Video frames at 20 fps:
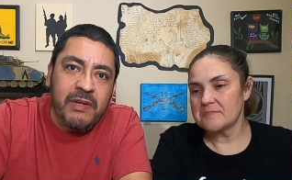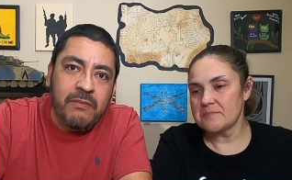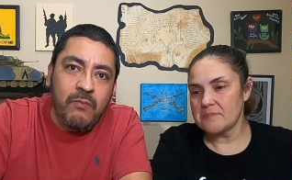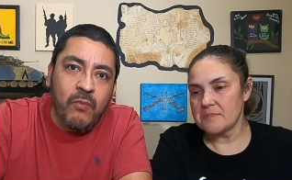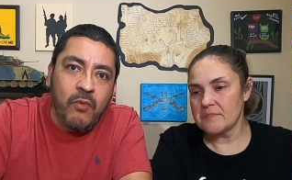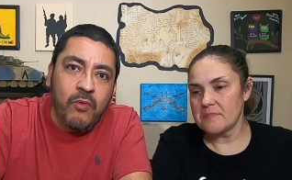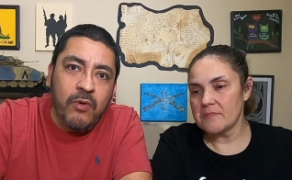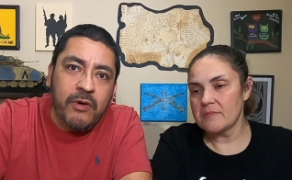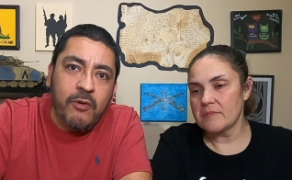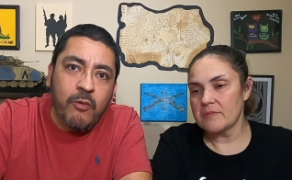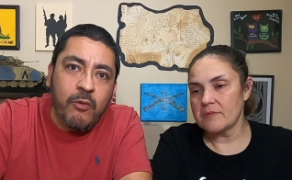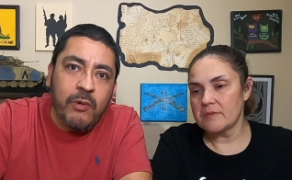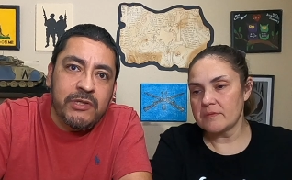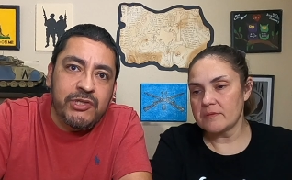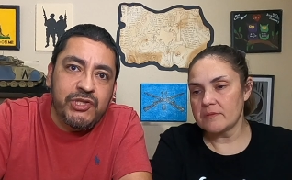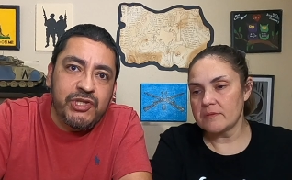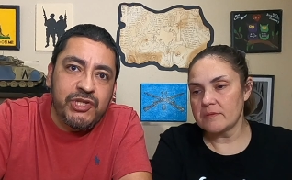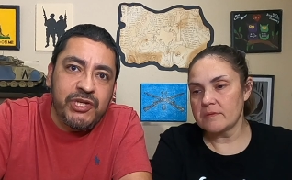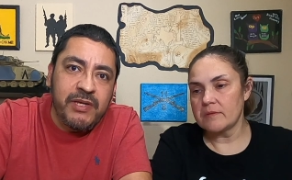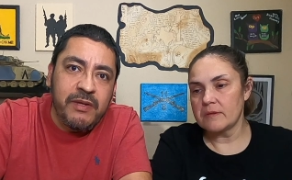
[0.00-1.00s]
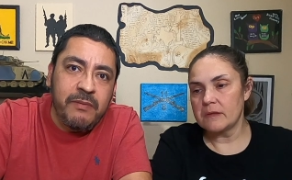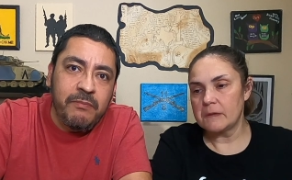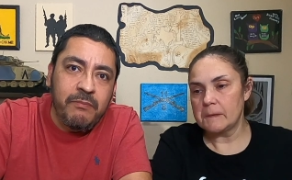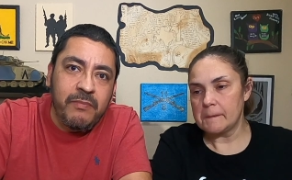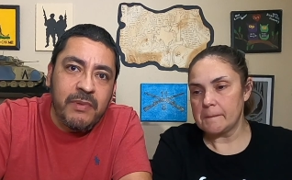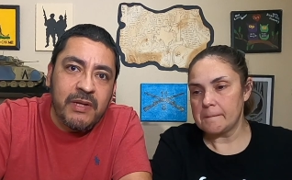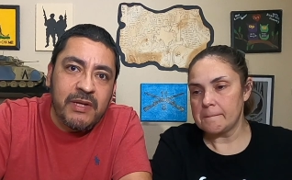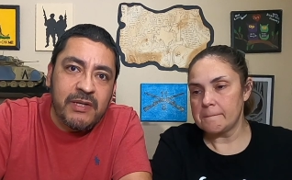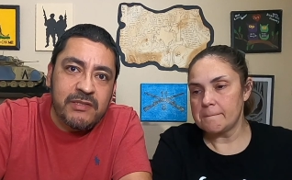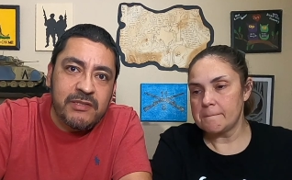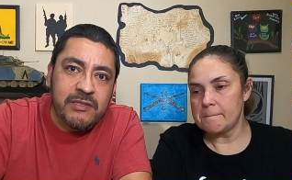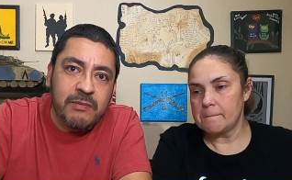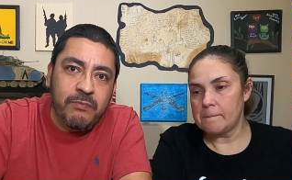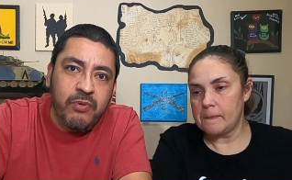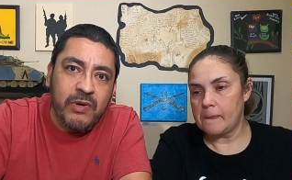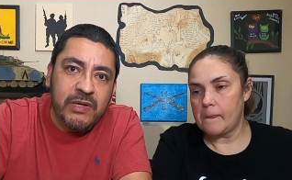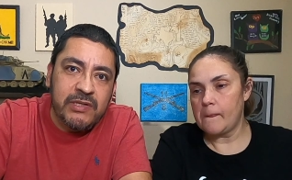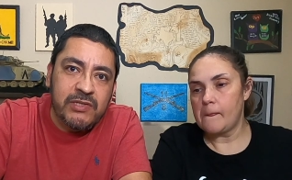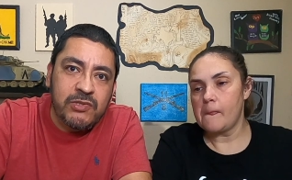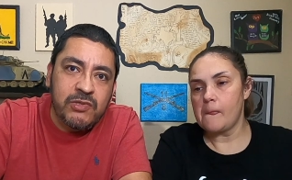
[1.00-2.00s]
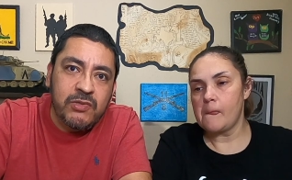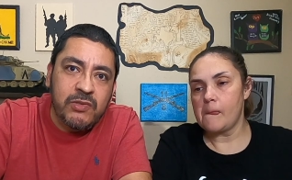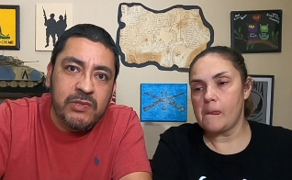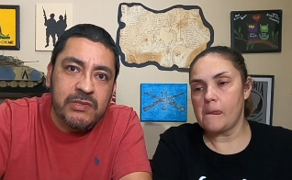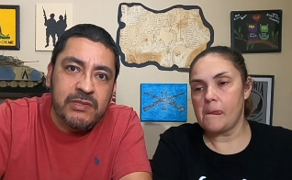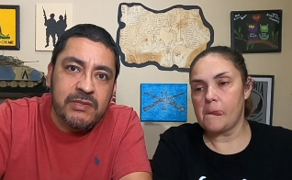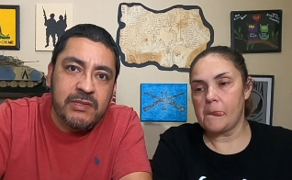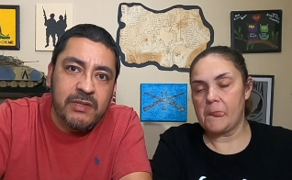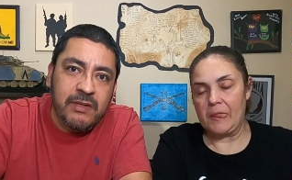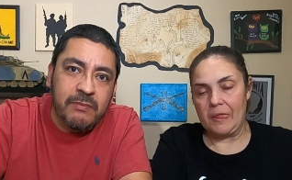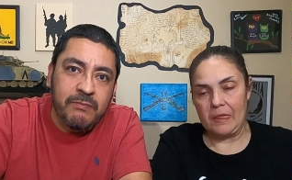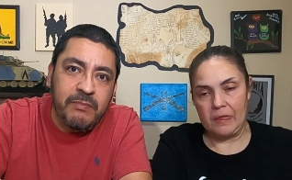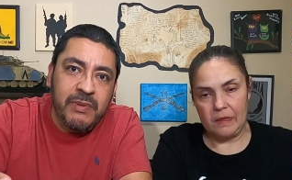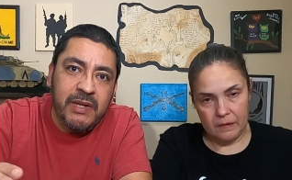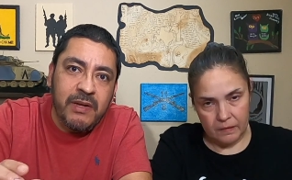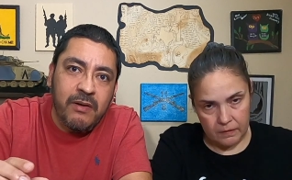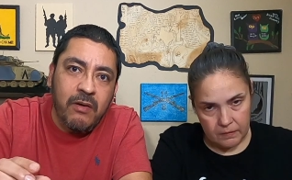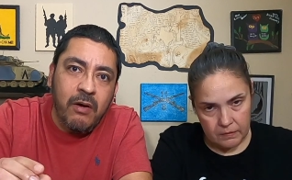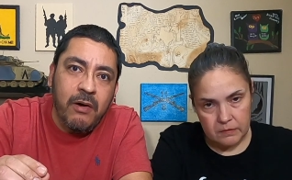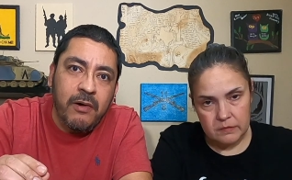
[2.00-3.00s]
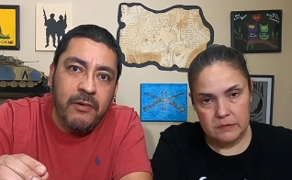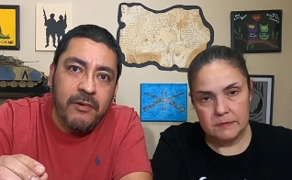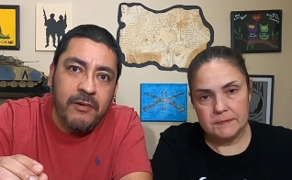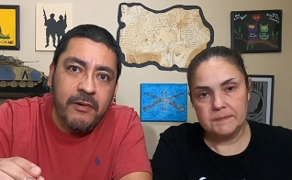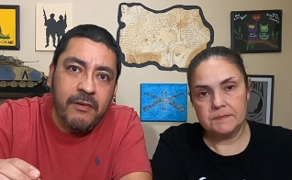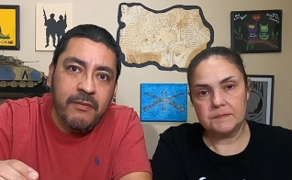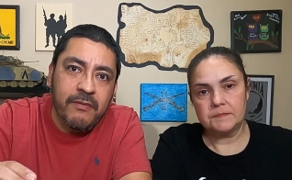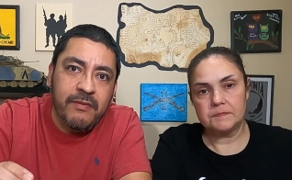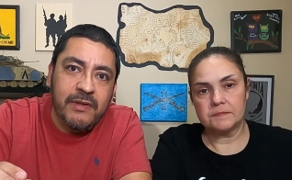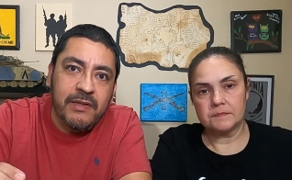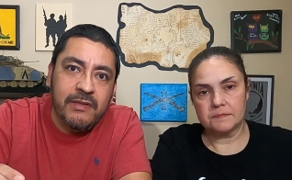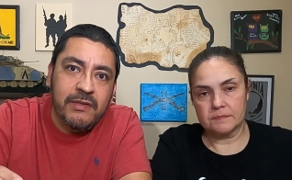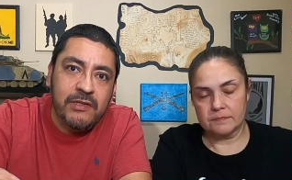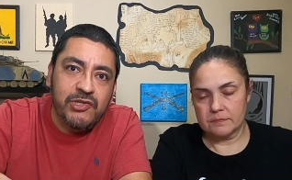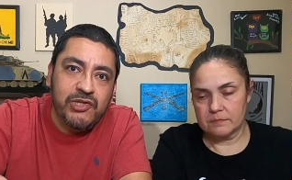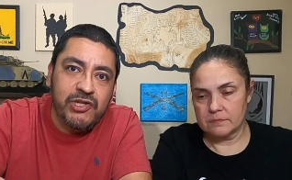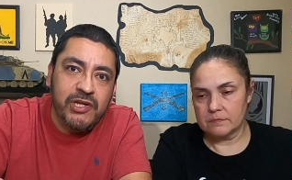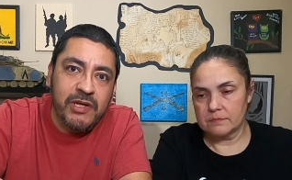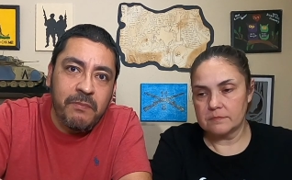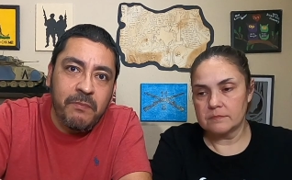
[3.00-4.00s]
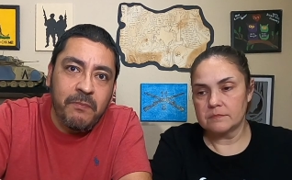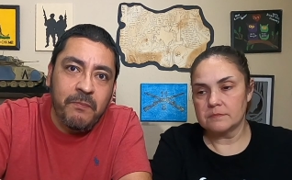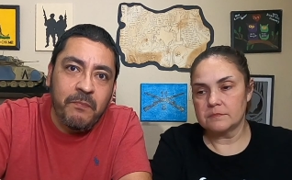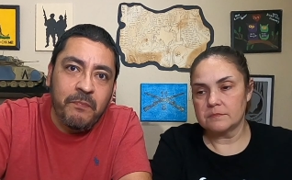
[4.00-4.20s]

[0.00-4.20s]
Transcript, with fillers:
Speaker 1: more crunchy because the pretzel is a bit harder than the chip